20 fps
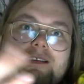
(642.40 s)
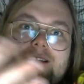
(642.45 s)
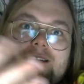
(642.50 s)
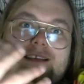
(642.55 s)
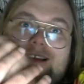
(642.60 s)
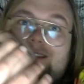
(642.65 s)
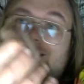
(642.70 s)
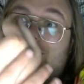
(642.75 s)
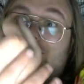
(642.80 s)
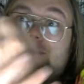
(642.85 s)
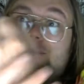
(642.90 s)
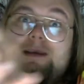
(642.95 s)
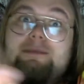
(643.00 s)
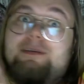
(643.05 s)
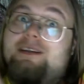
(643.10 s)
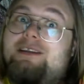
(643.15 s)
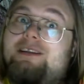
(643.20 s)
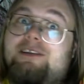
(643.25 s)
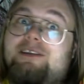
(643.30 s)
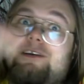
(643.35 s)
Yeah, some people
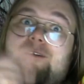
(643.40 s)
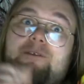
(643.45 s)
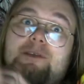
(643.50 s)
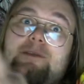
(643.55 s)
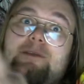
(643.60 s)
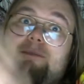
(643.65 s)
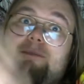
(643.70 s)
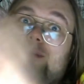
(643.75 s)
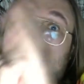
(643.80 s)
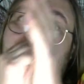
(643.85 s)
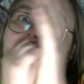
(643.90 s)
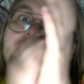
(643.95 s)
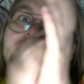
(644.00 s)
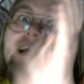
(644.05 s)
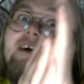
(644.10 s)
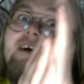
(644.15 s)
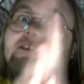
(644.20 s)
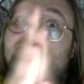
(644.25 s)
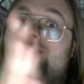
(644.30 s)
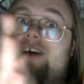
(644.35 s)
didn't learn from the plague.
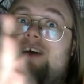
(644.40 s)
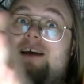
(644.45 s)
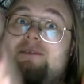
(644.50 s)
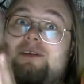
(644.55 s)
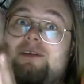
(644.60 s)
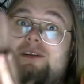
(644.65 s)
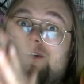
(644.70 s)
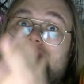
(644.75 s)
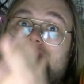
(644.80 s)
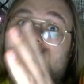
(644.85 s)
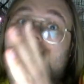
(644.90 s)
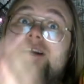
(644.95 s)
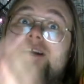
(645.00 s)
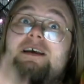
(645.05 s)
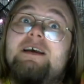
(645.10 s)
Now's your time to learn.